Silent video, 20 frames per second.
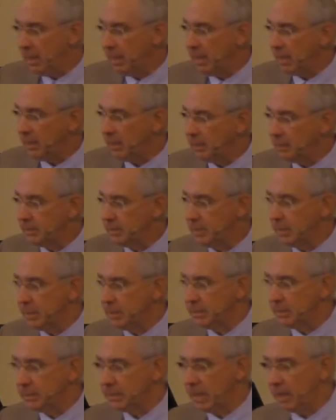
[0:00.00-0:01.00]
it is the
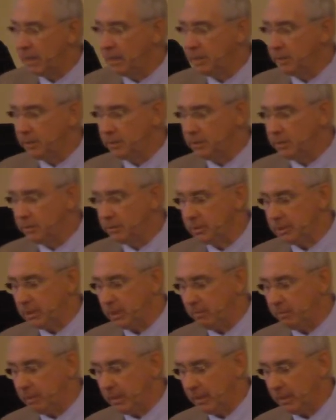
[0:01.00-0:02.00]
desire to do
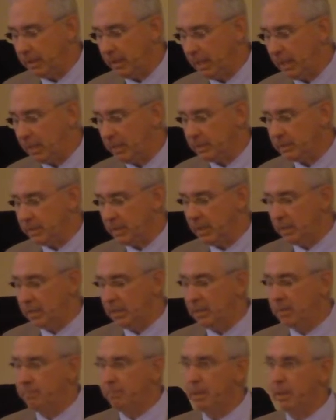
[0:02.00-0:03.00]
something that is
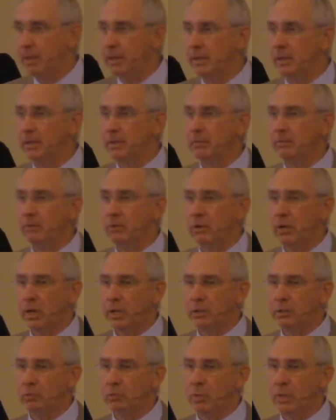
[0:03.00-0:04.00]
independent of
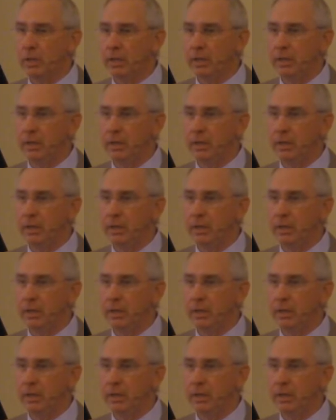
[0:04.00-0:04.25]
God's will.